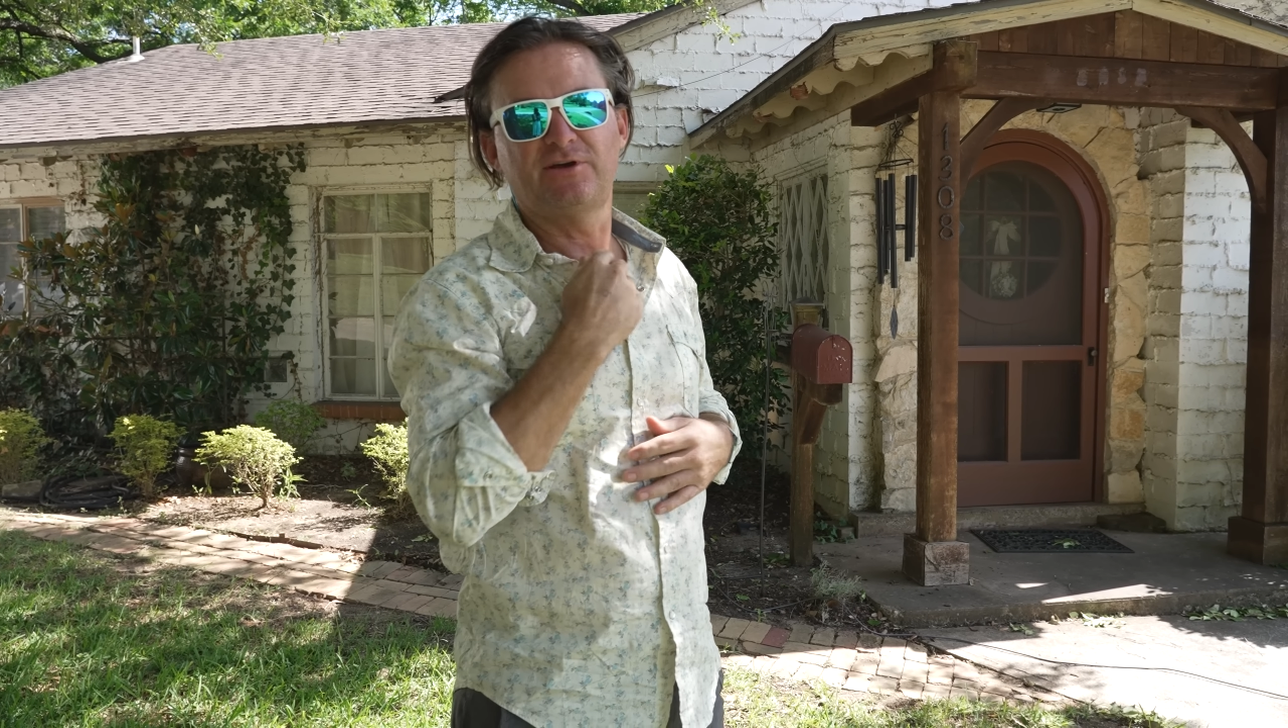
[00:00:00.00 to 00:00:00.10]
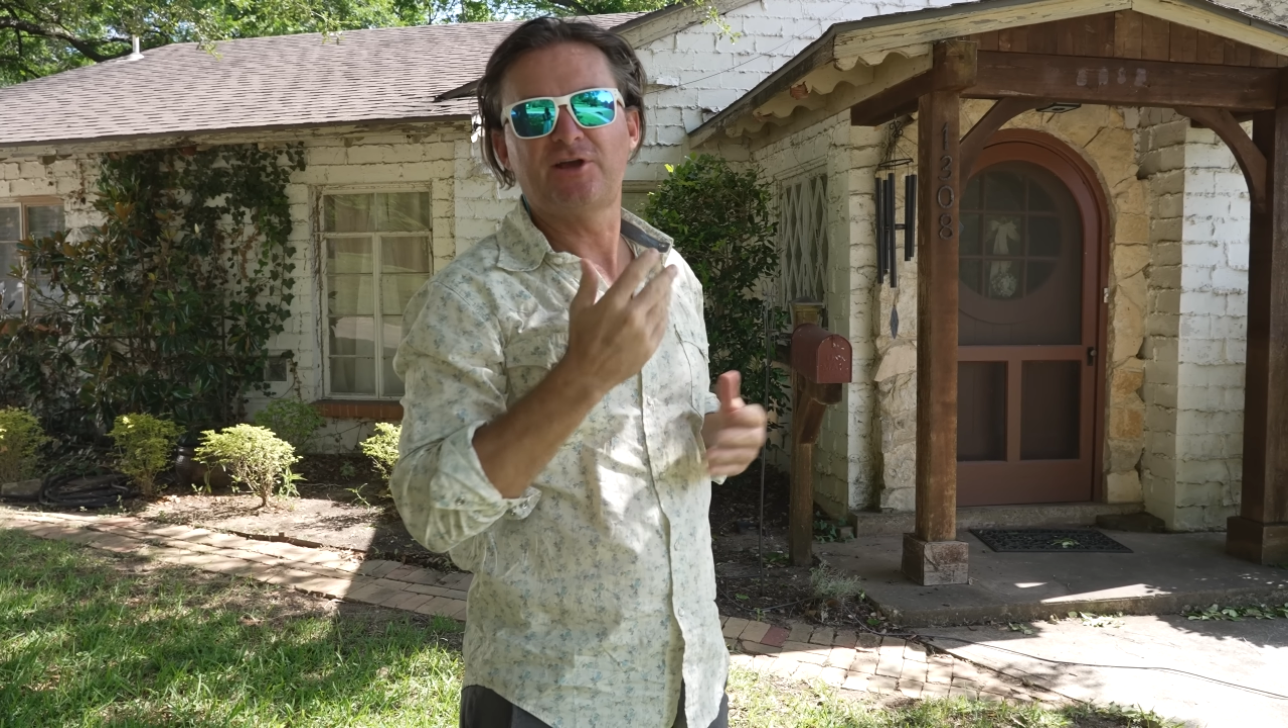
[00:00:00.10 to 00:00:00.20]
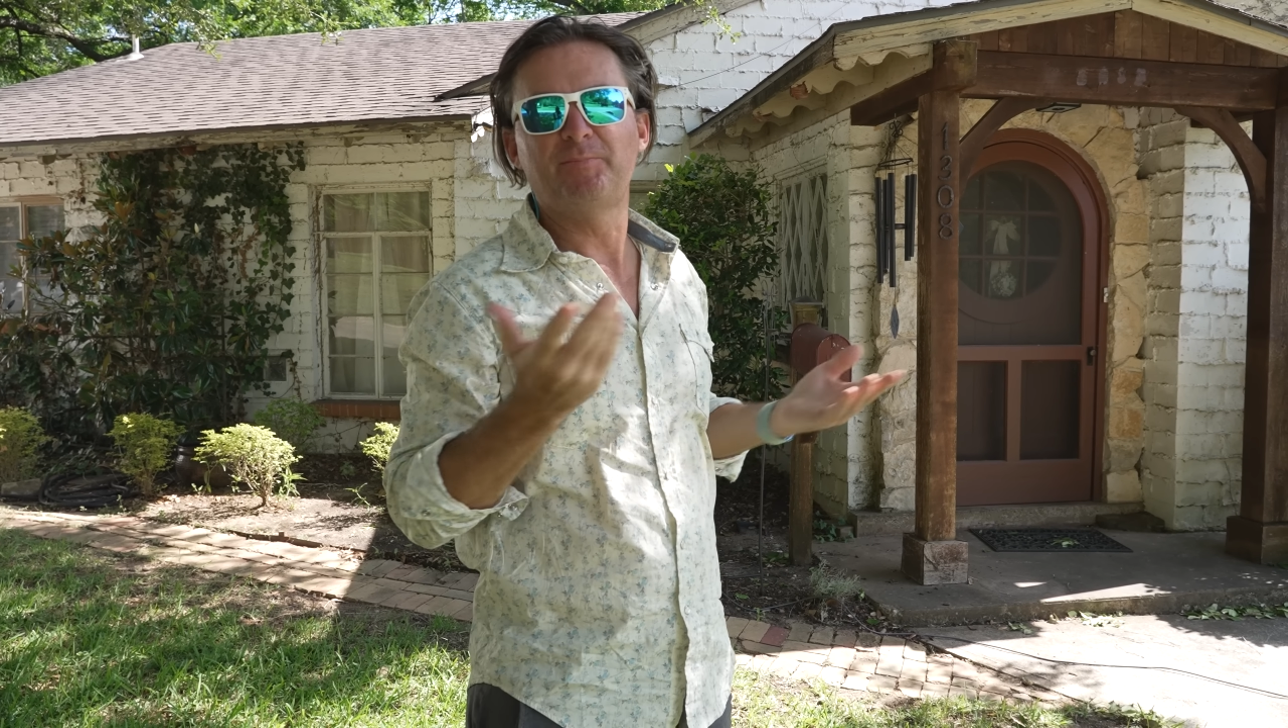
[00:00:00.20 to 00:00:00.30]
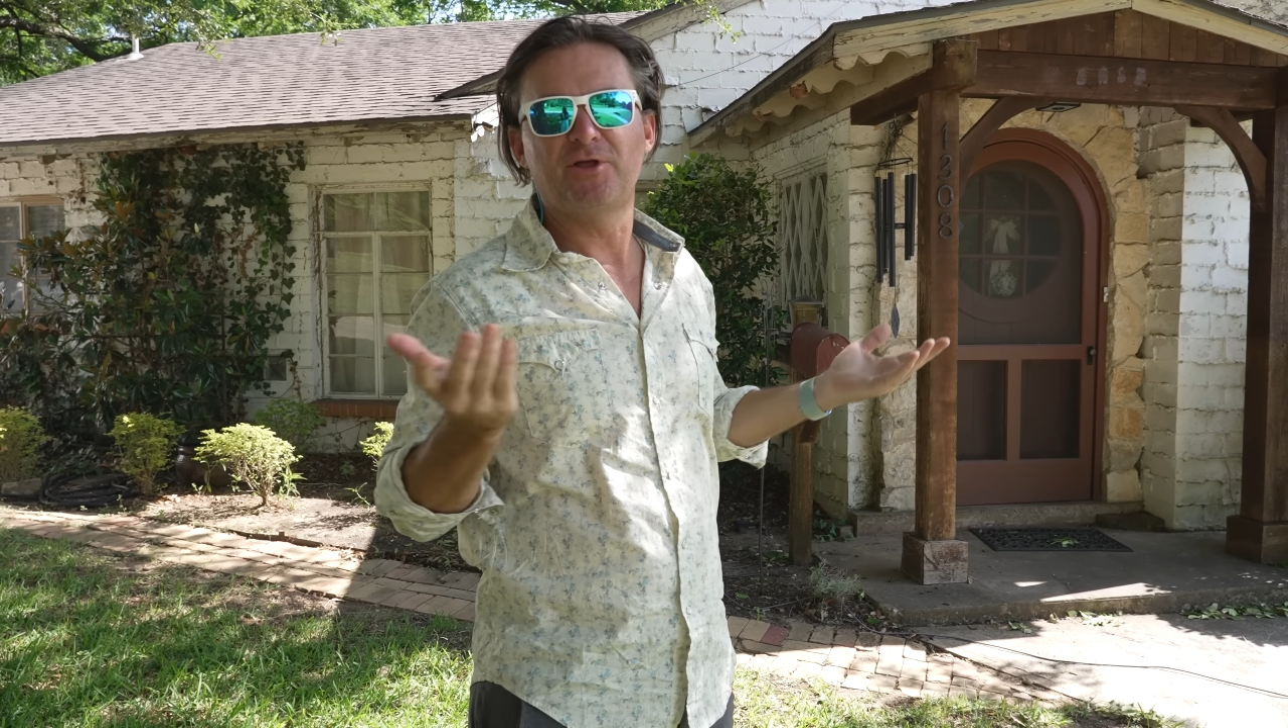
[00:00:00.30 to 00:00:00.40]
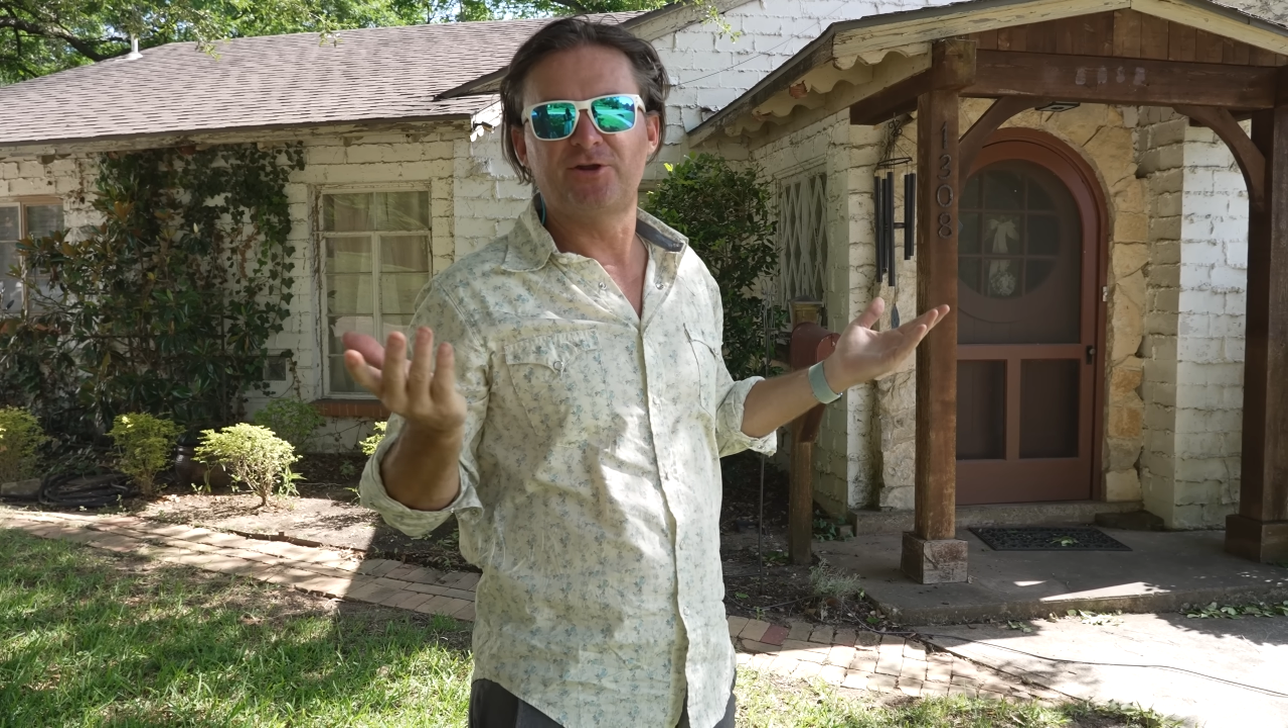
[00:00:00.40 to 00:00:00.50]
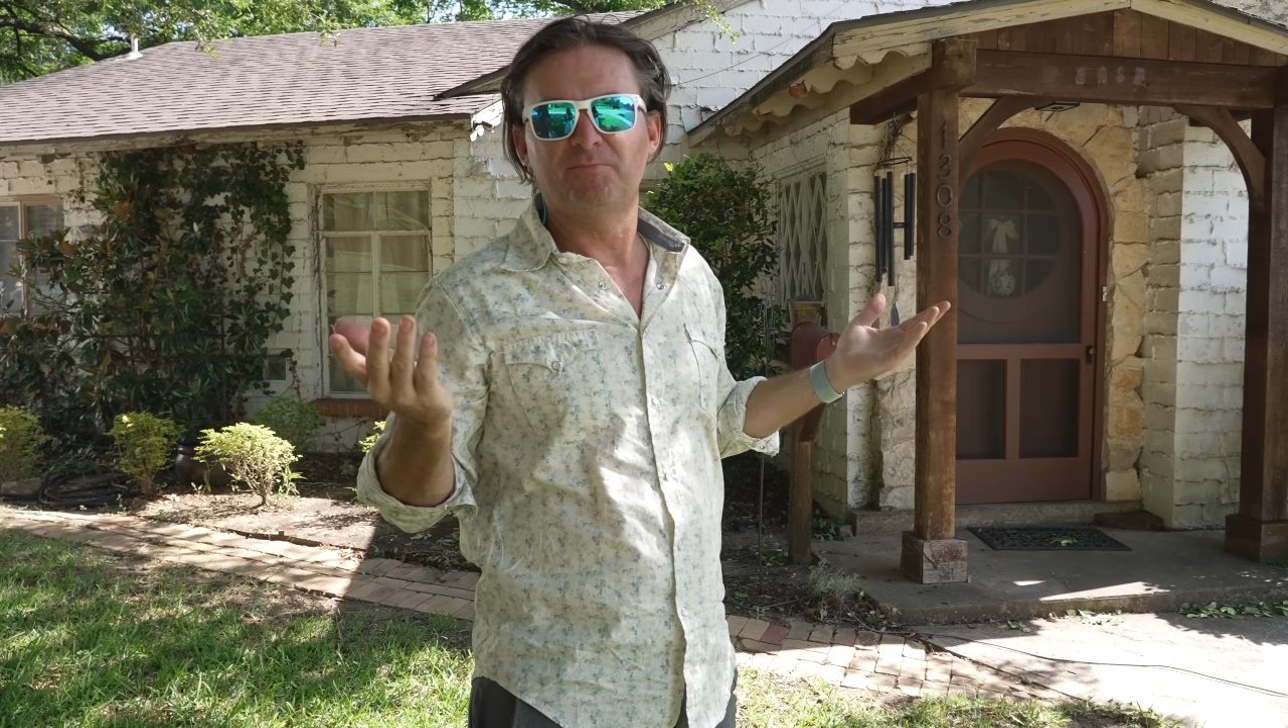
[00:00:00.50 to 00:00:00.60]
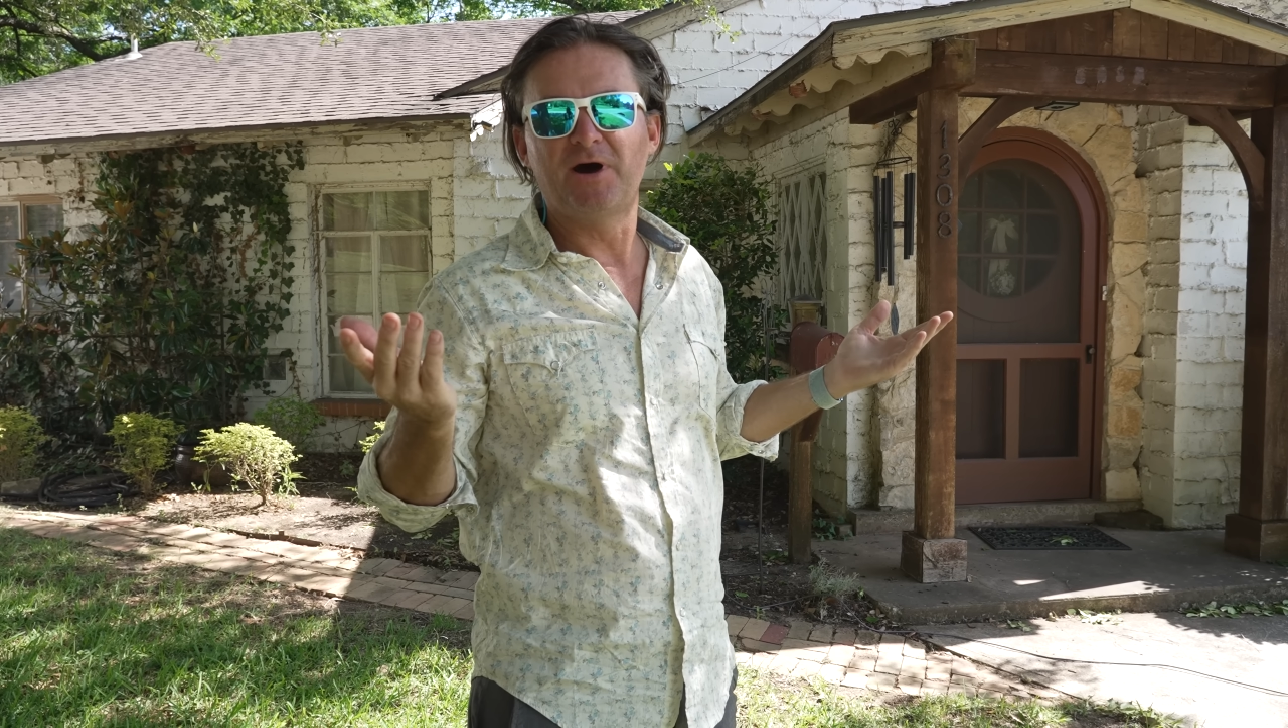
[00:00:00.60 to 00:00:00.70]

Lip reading: a couple hundred